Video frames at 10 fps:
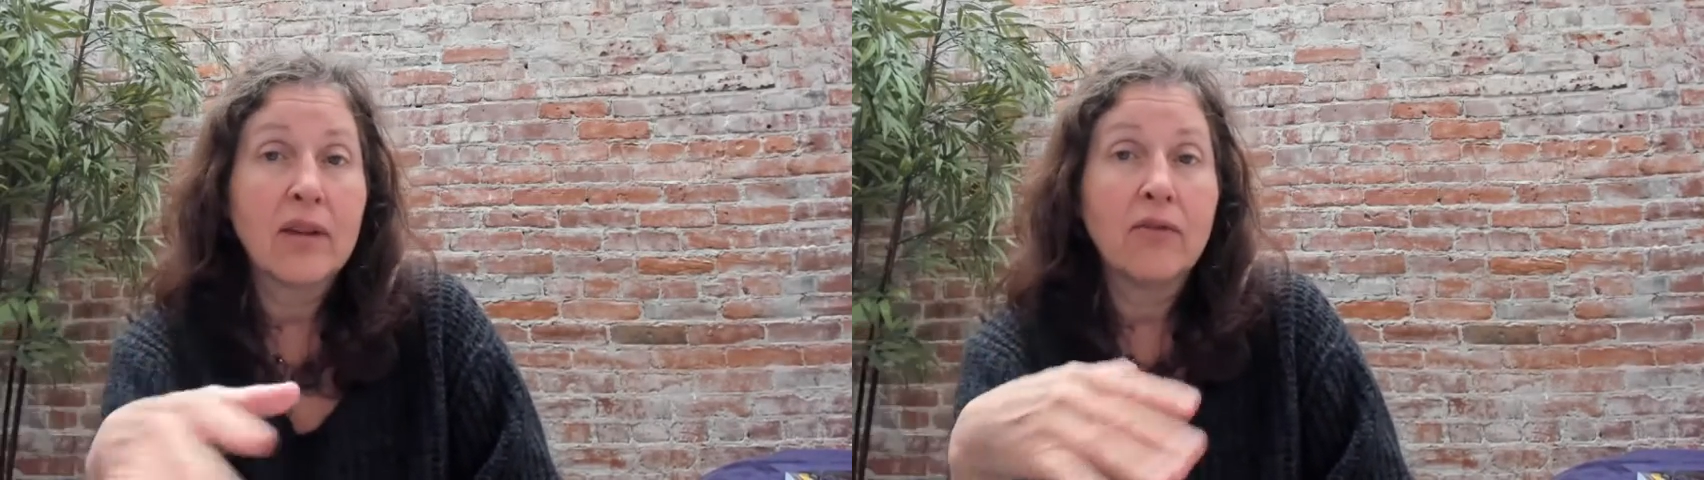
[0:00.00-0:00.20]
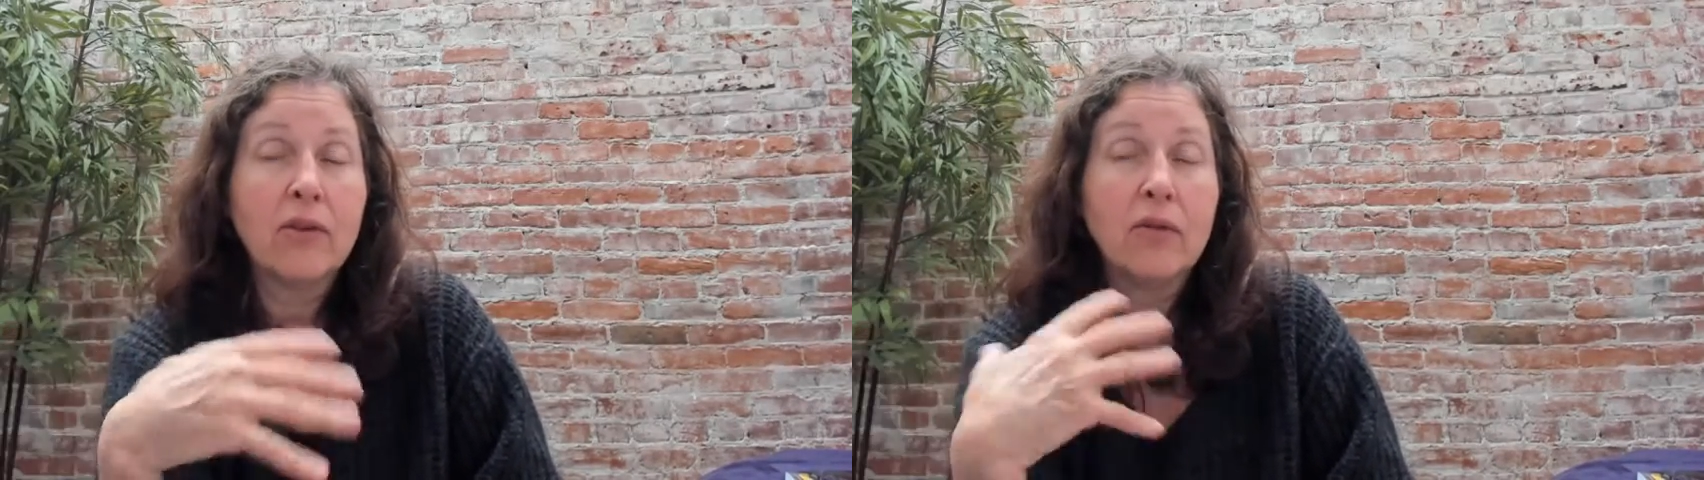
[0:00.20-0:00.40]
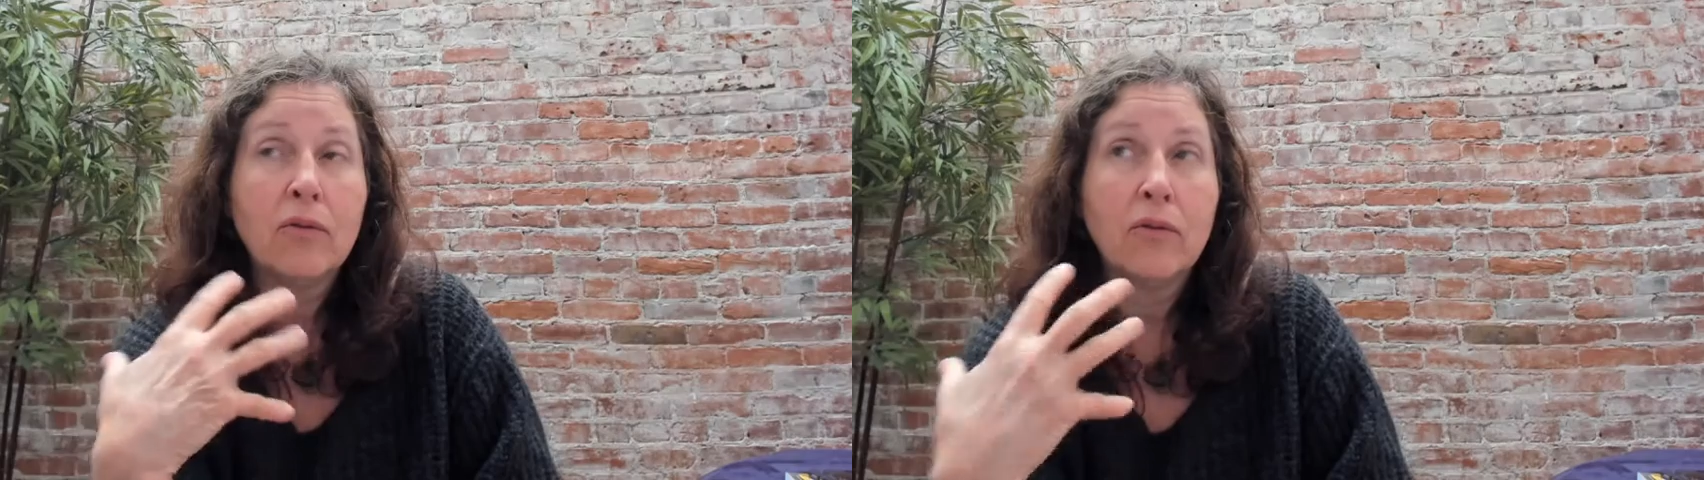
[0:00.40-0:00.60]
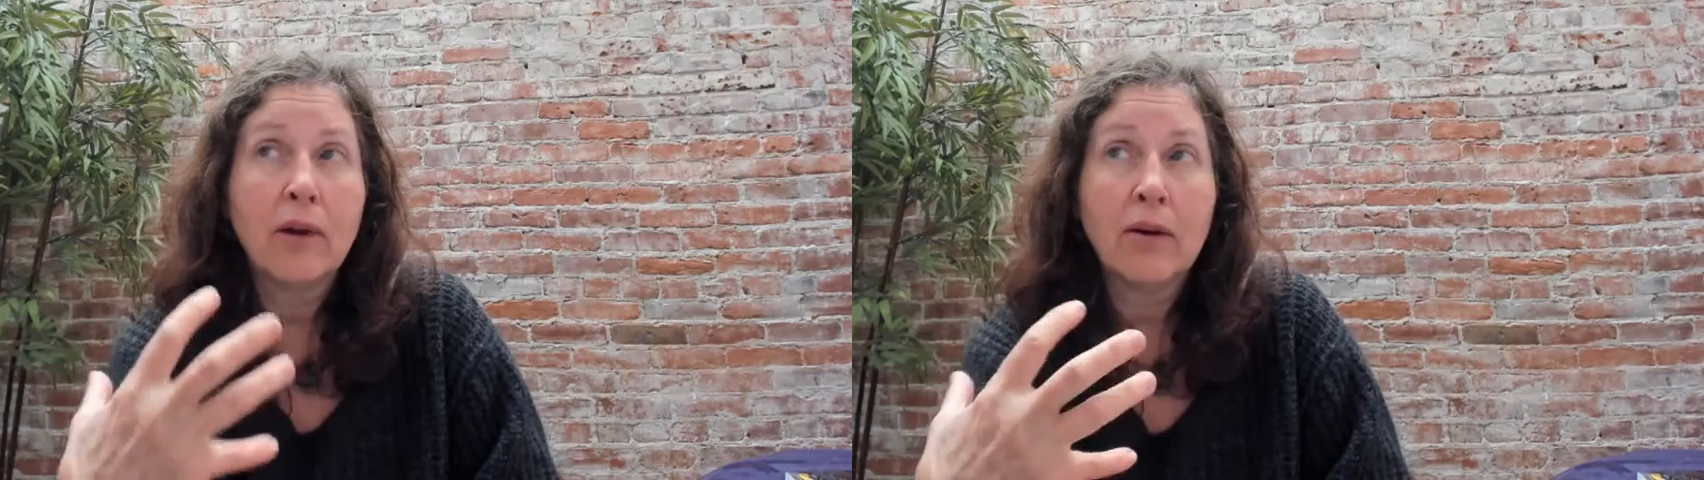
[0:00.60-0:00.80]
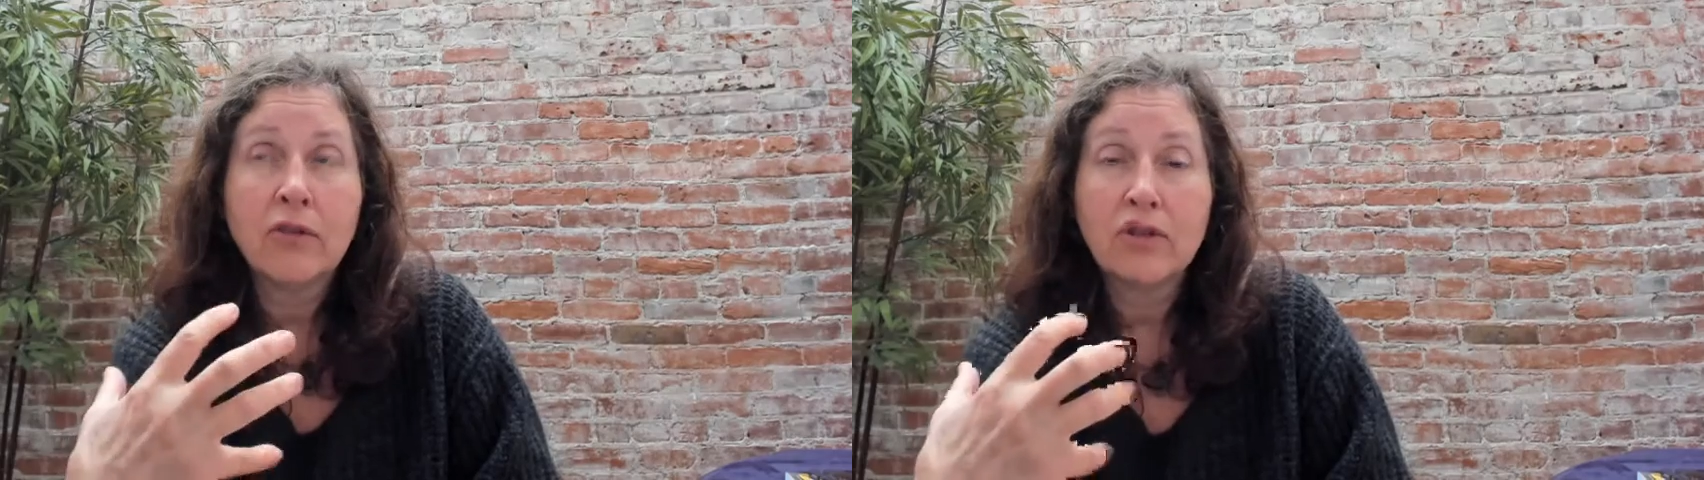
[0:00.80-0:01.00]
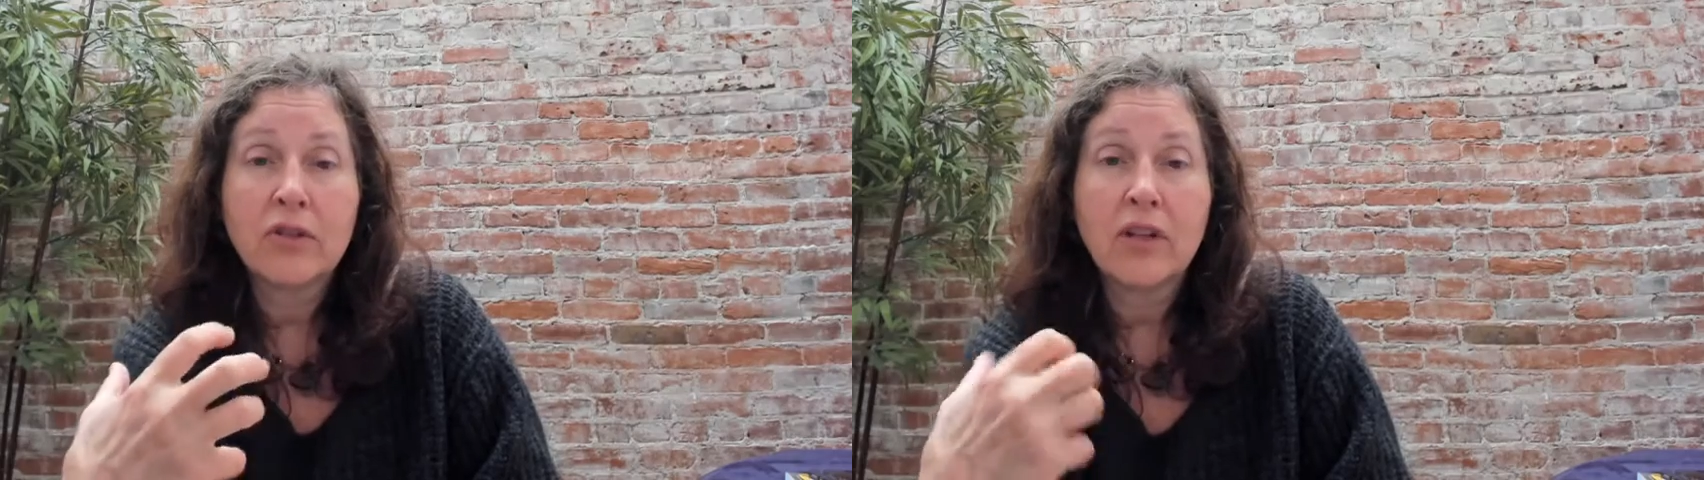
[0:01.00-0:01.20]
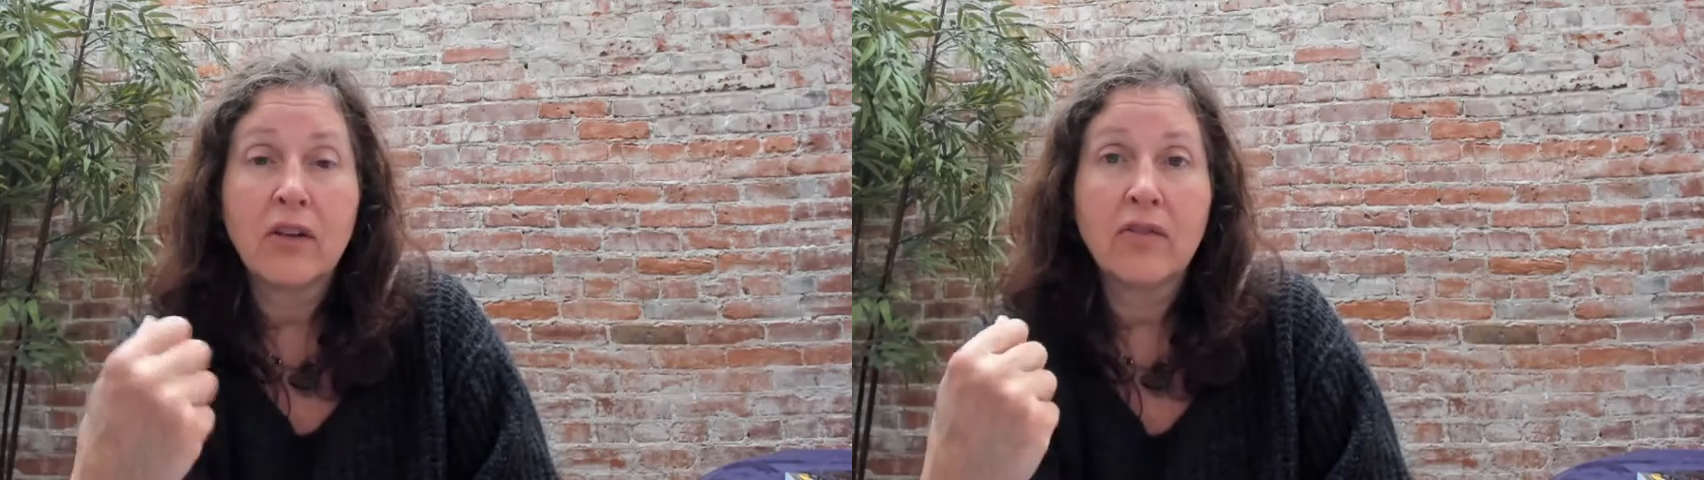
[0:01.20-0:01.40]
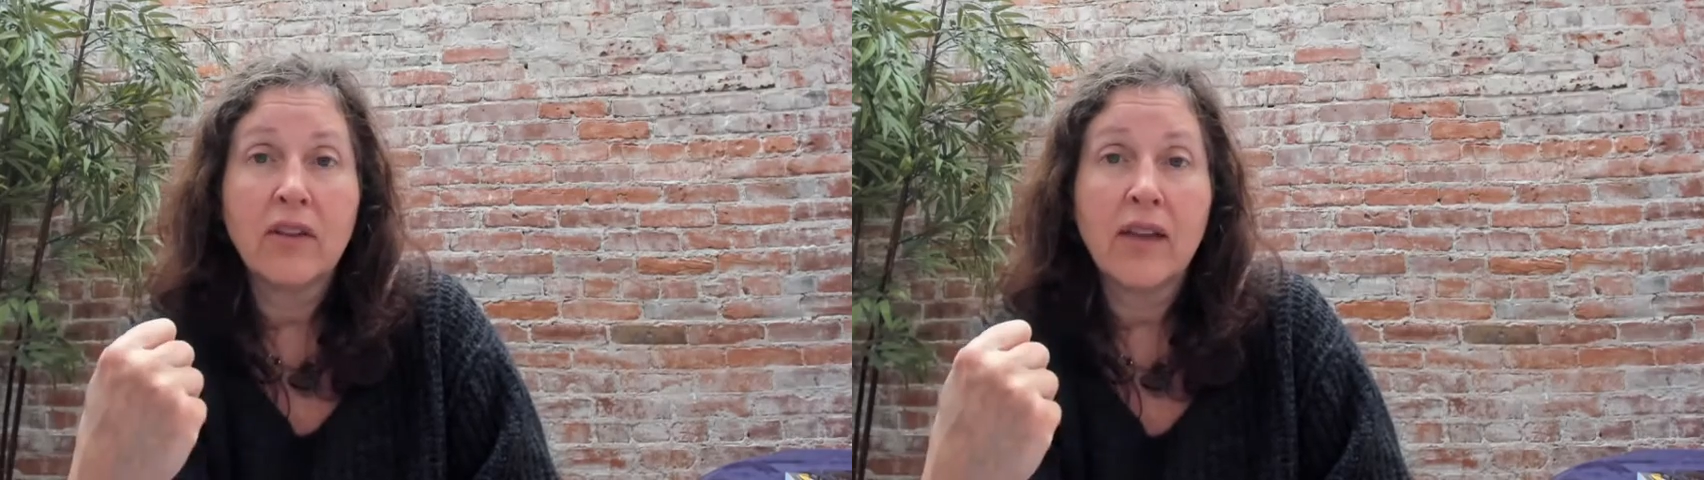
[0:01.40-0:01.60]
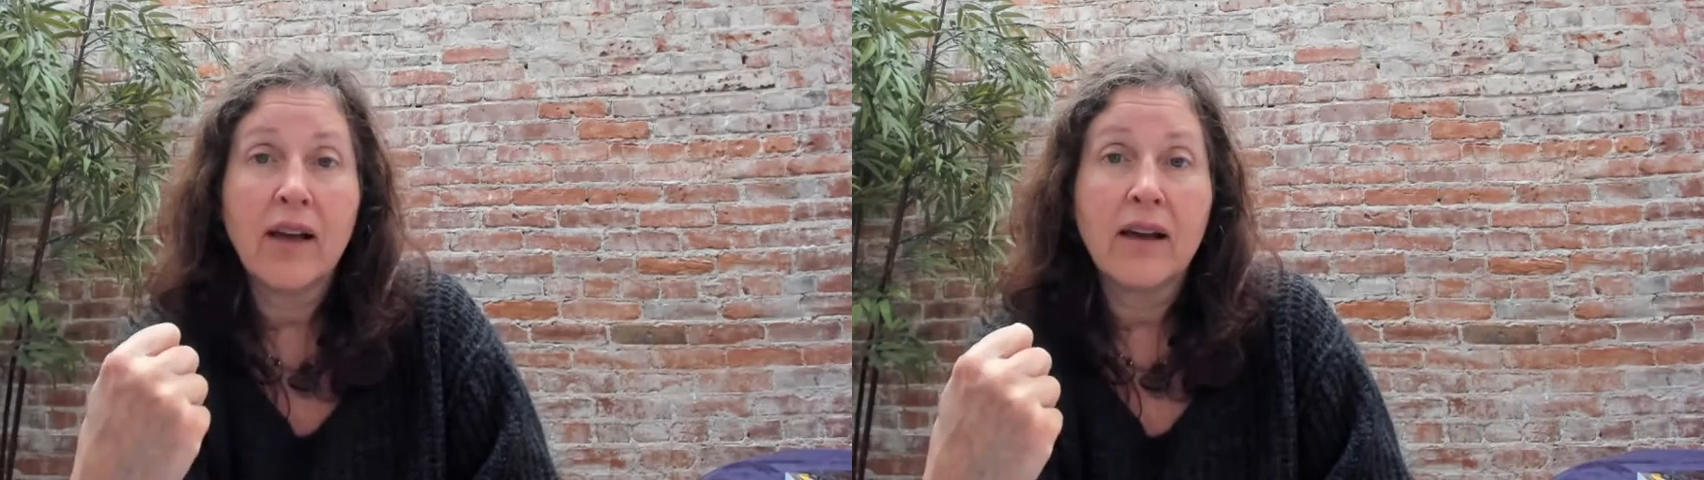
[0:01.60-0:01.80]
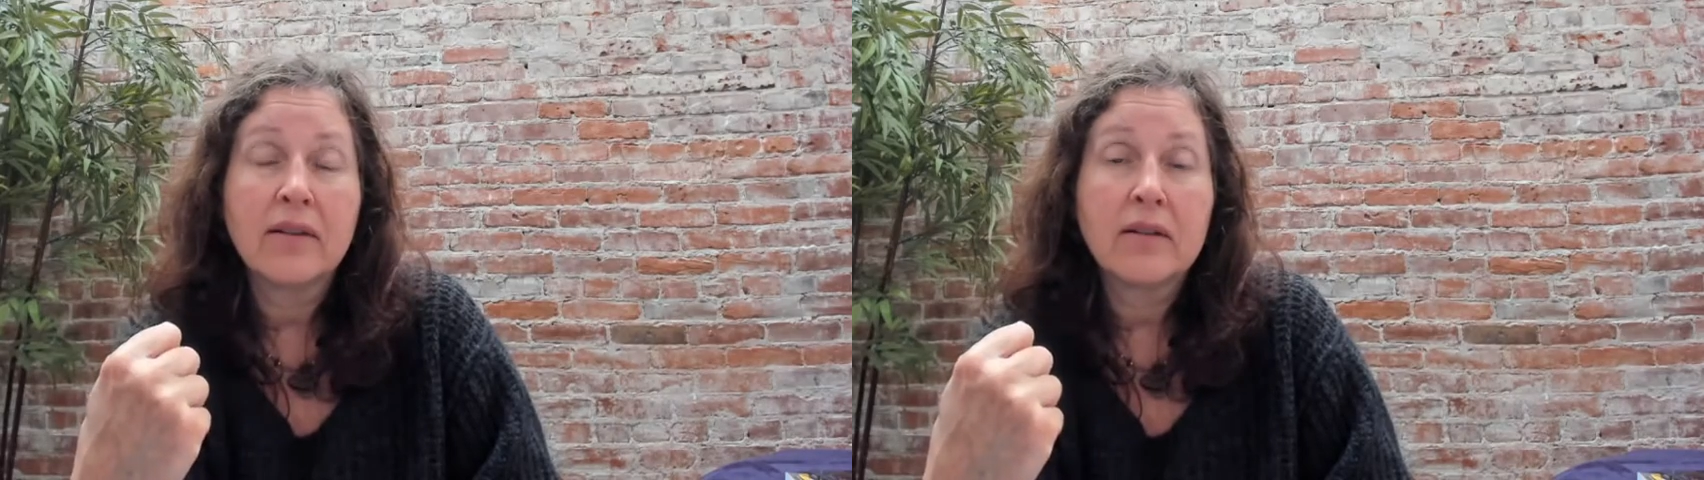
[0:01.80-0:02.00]
if you ground yourself in
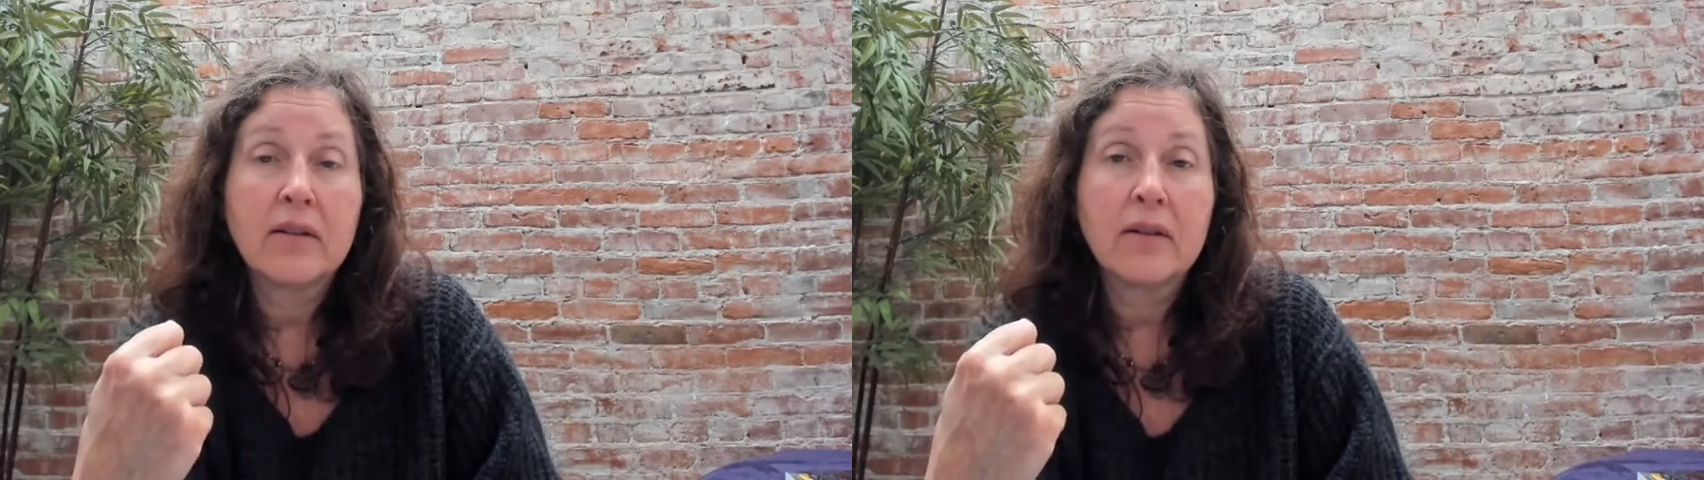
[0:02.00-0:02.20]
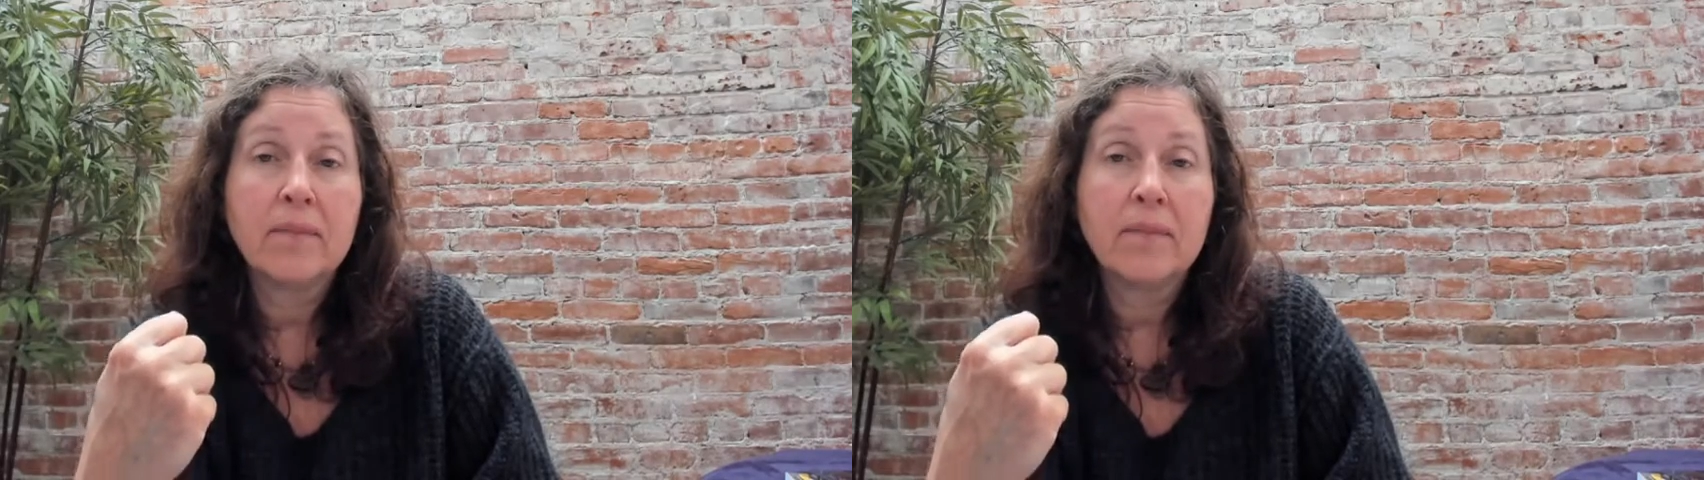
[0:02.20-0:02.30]
that,